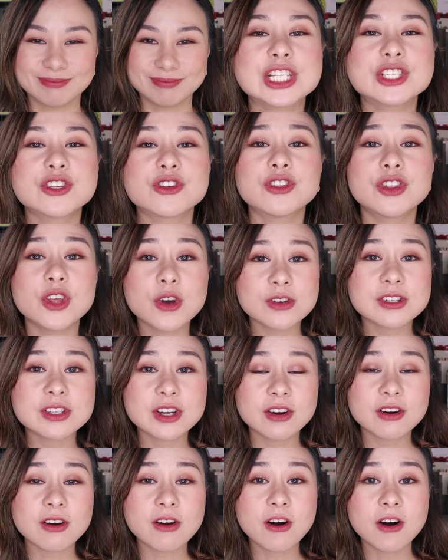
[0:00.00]
So those
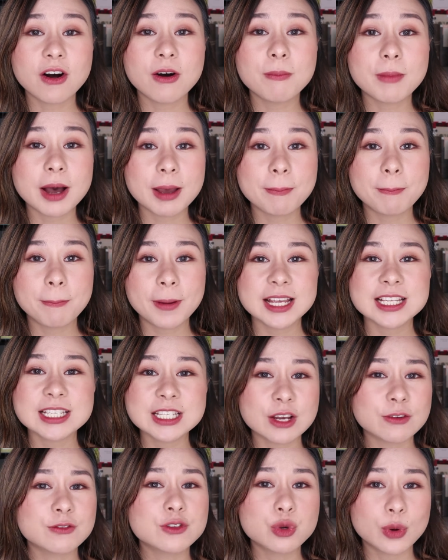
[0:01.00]
are all my best
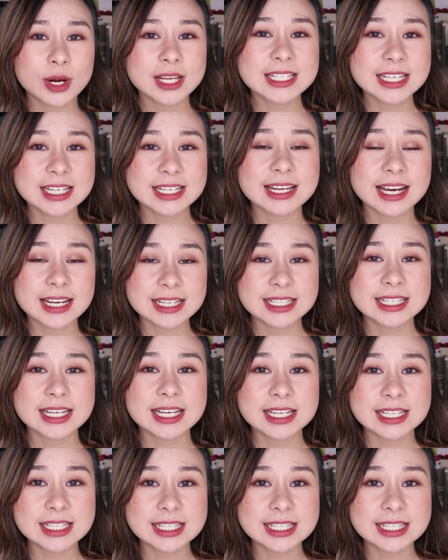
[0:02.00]
of 2019